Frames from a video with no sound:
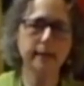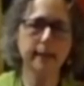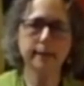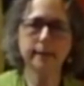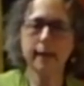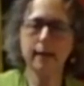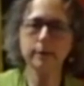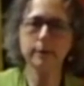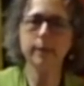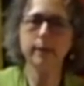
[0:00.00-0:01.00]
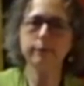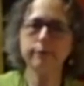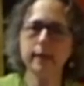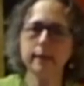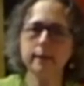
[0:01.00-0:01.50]
I did that with my
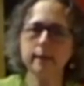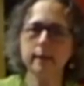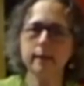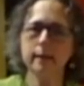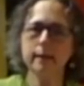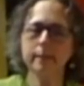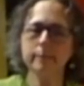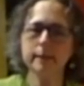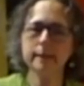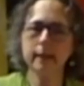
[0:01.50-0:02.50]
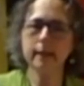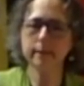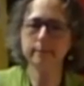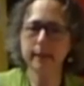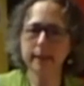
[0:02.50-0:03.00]
friend, Amy
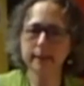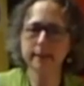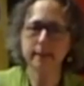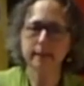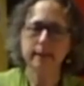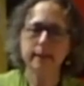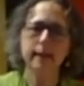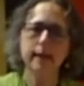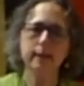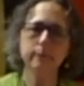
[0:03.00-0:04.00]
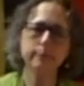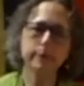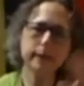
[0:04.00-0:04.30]
Steinmetz. And we put